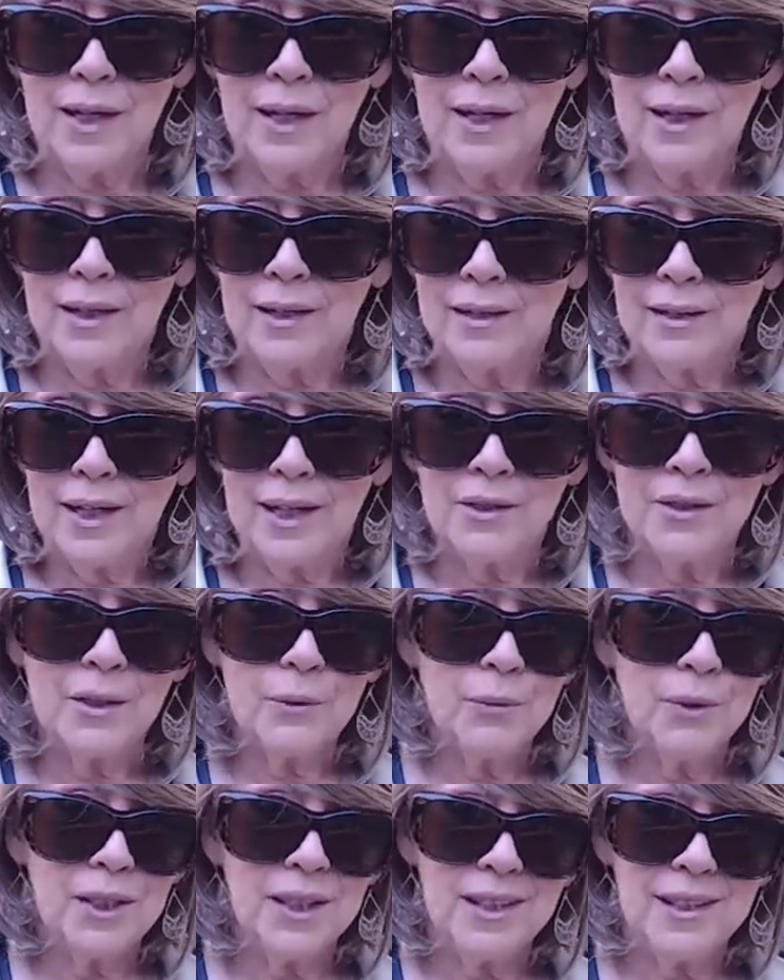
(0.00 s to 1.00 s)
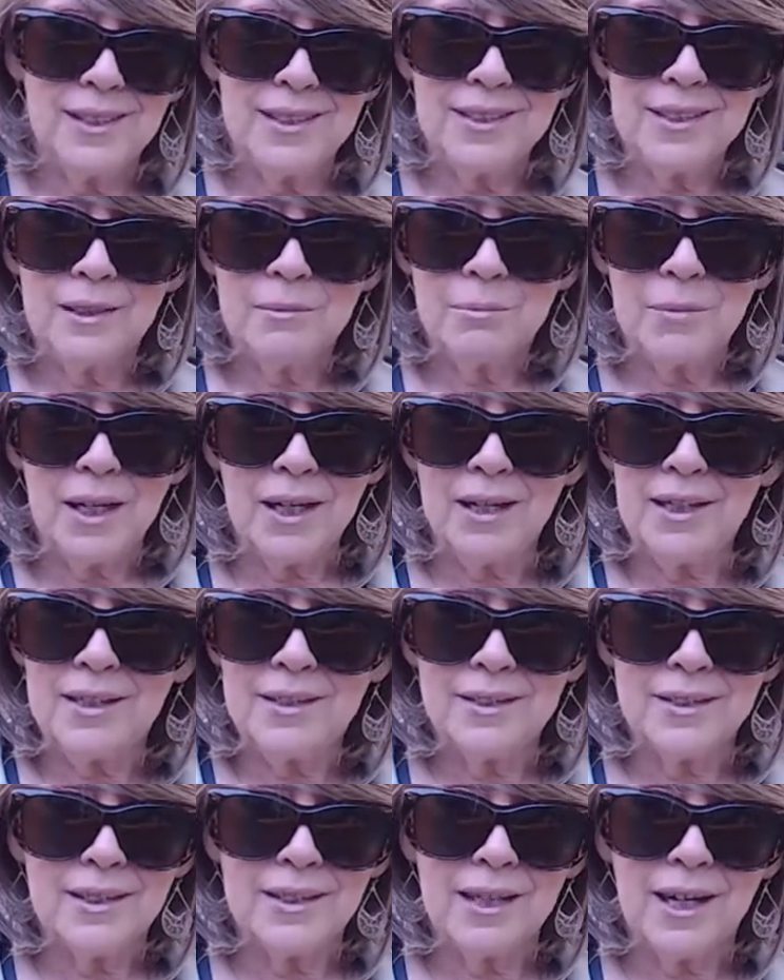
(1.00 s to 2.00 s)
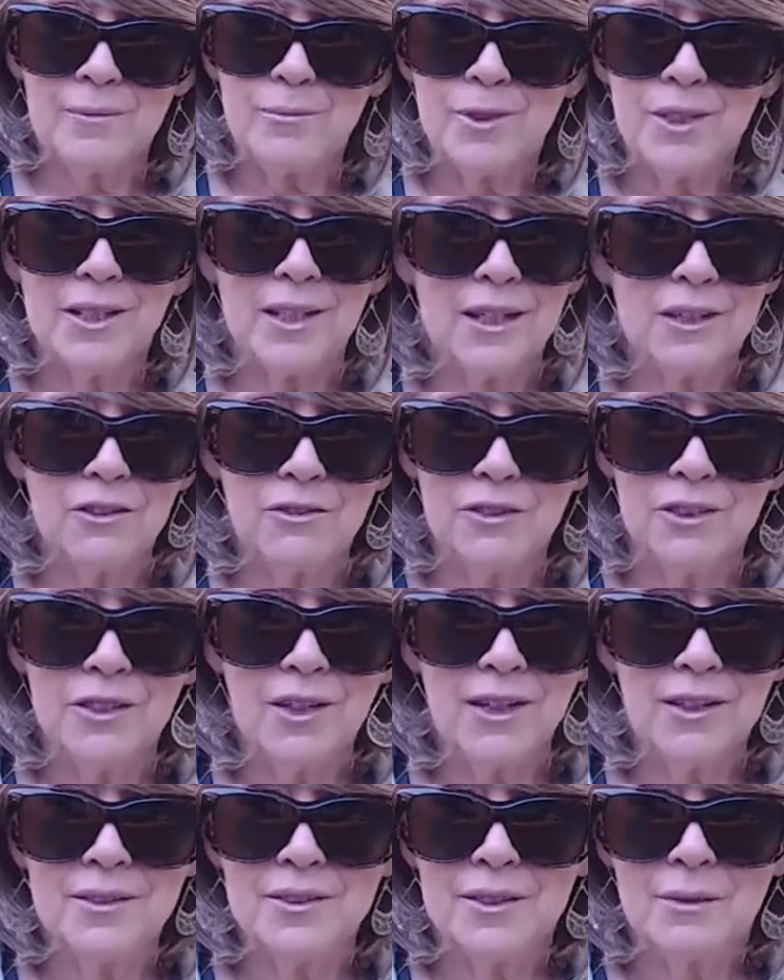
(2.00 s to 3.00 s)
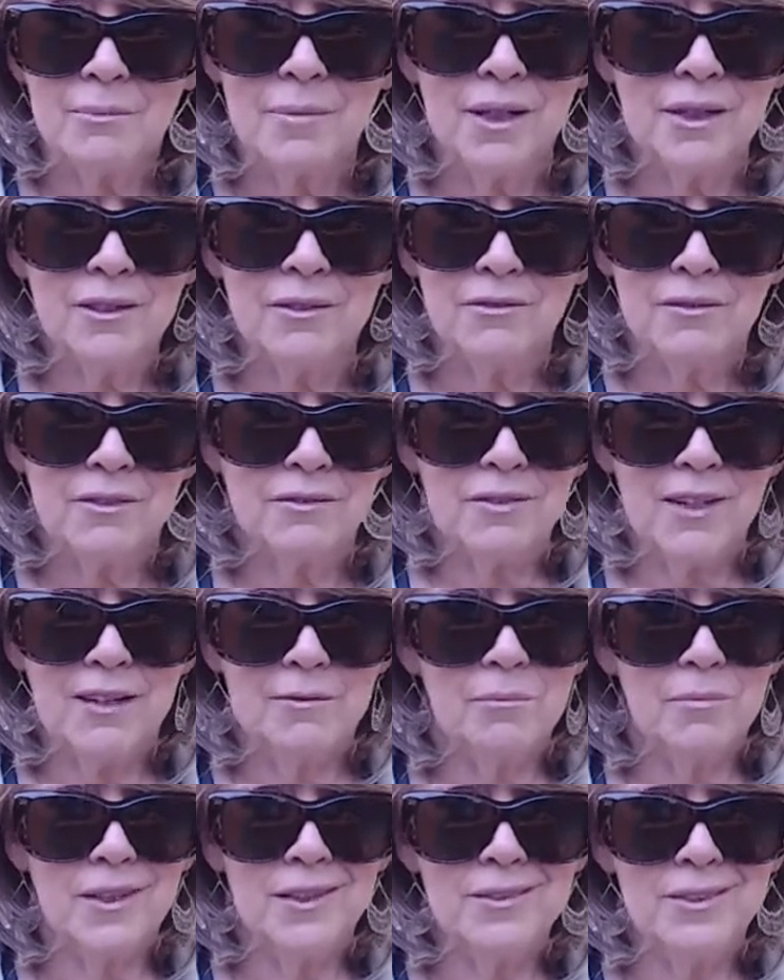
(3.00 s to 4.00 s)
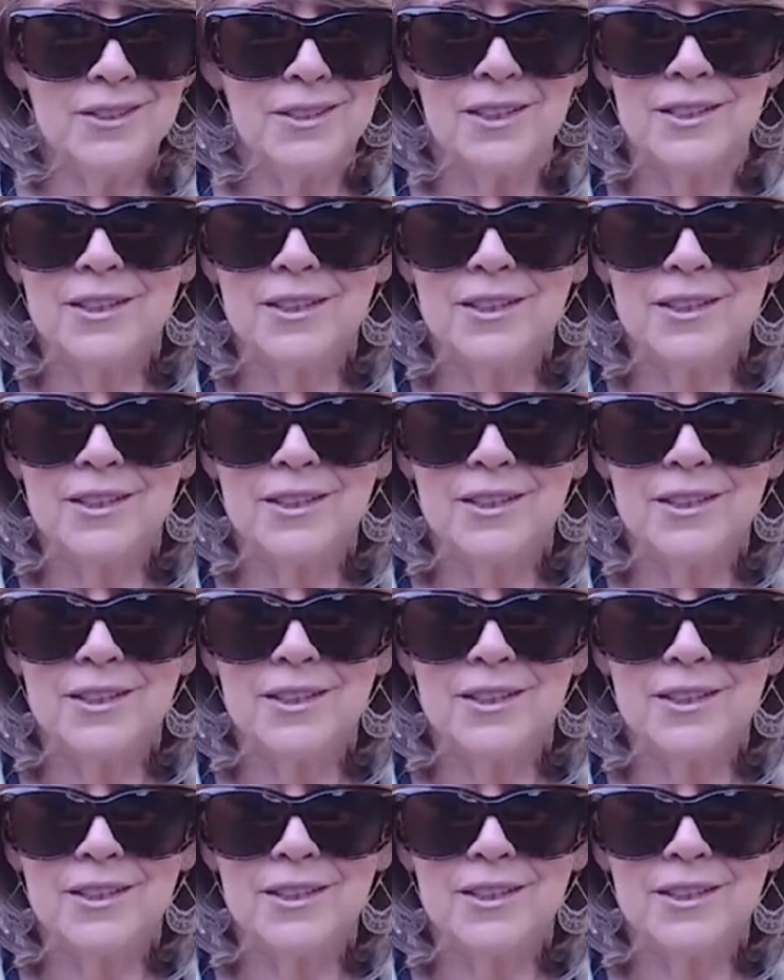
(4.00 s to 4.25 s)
And I think with the easy pays, it came to like three dollars a month for five months.